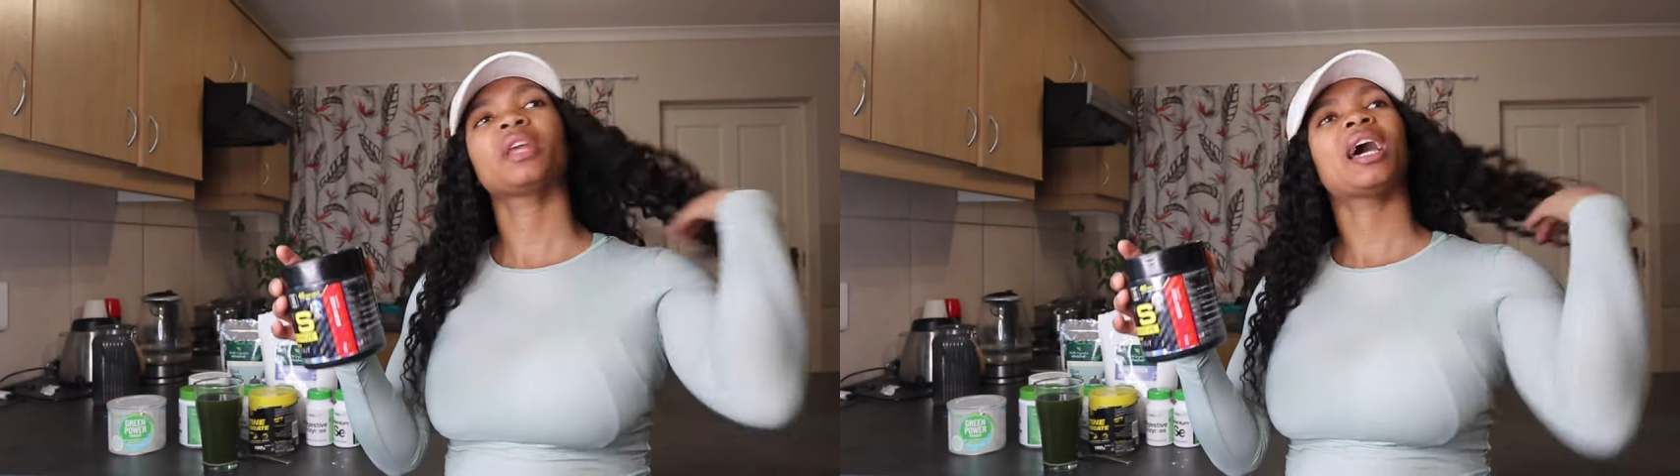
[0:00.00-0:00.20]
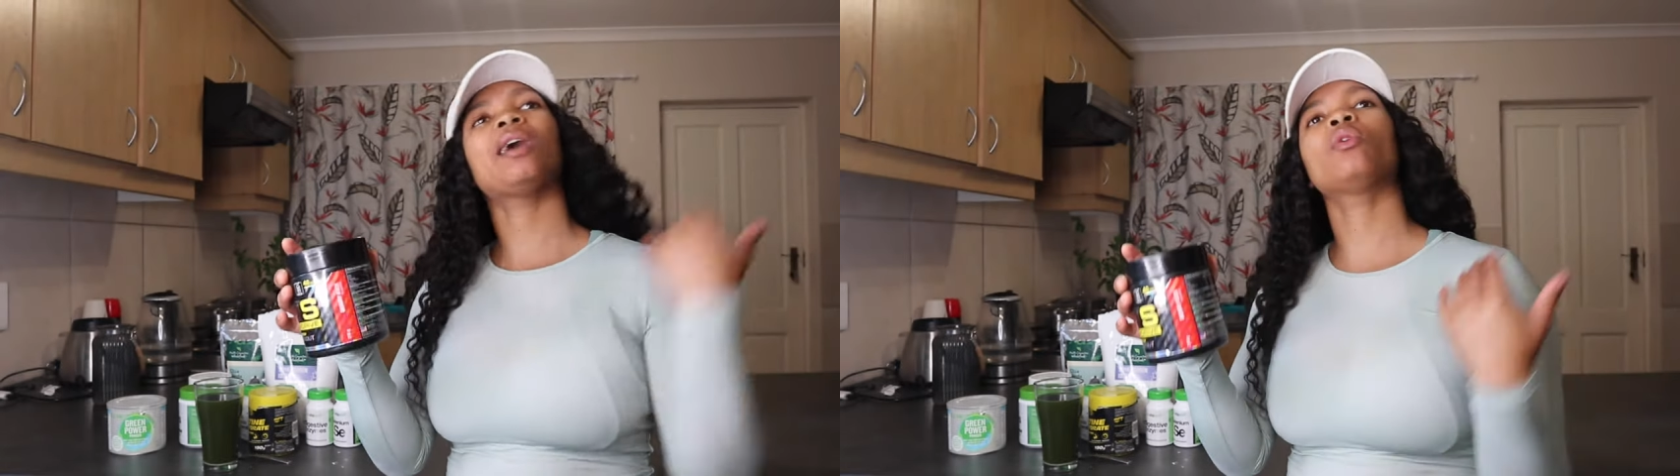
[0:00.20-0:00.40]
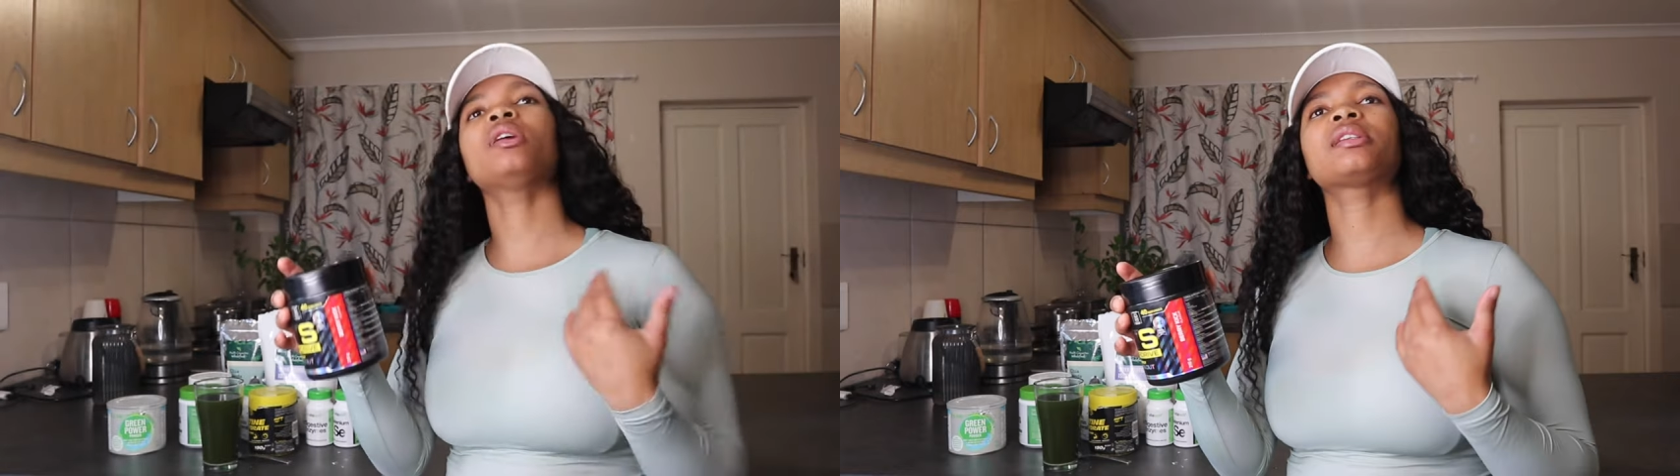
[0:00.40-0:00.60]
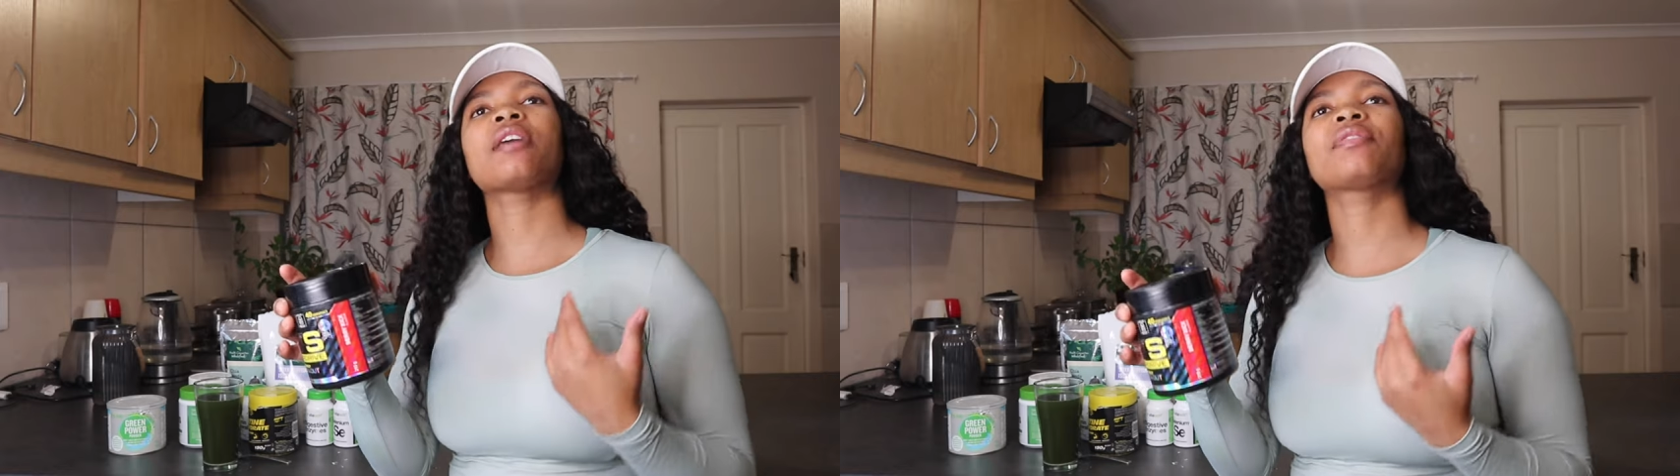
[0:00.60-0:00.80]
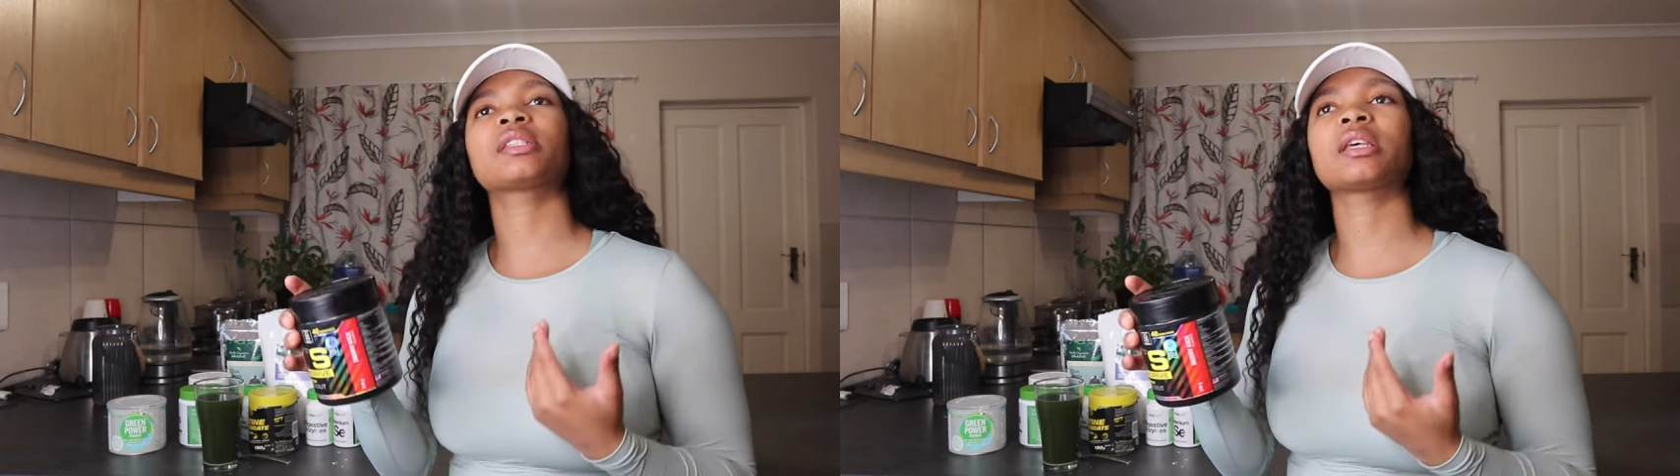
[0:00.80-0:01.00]
I always
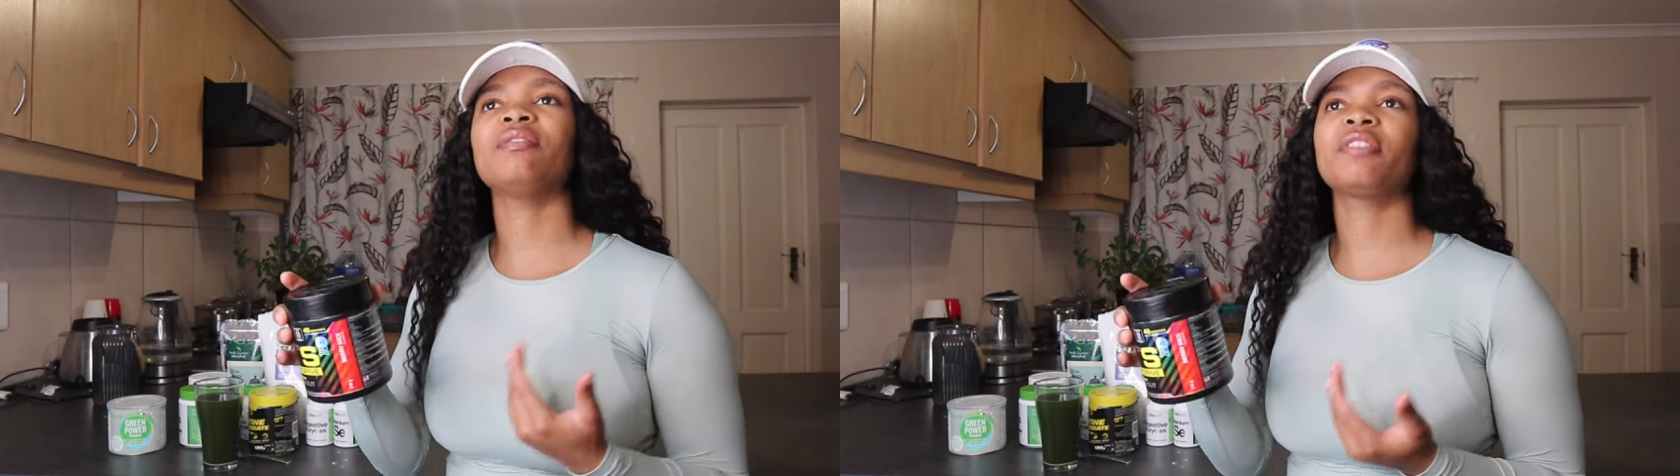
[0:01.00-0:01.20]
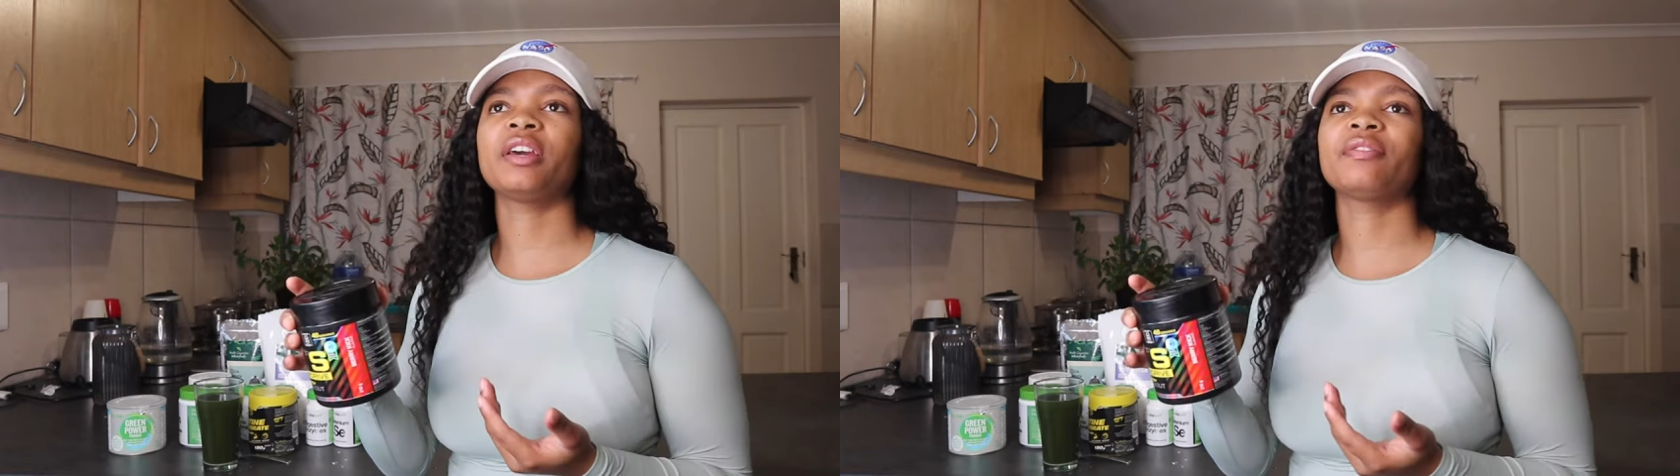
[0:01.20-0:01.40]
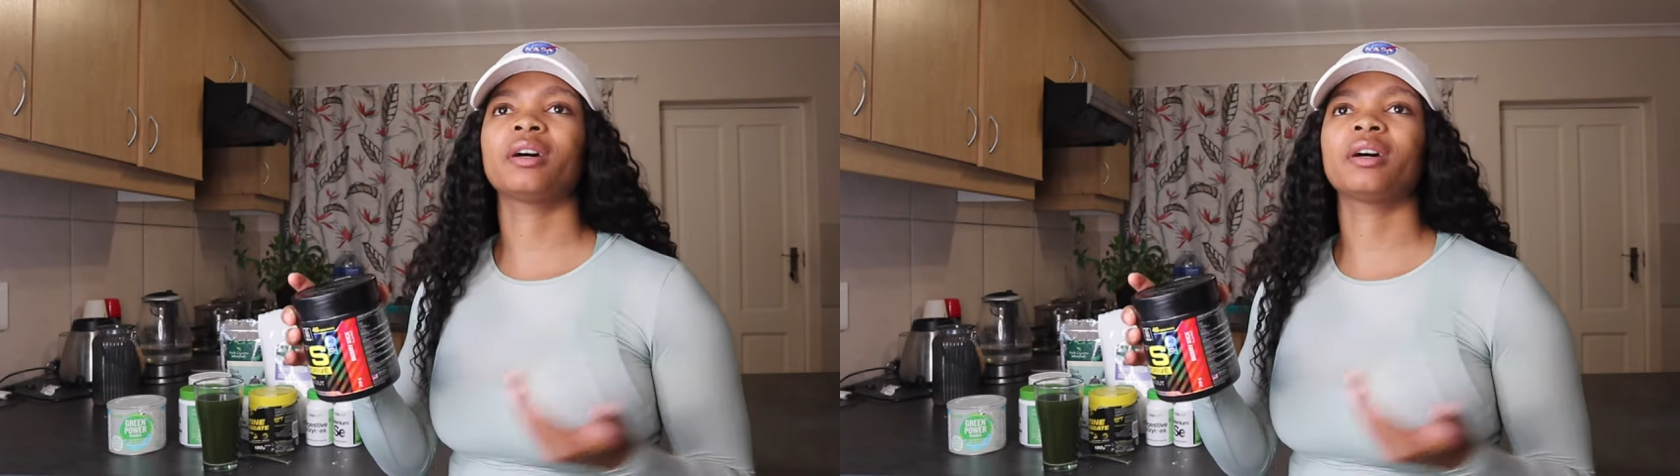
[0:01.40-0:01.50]
have the same flavor.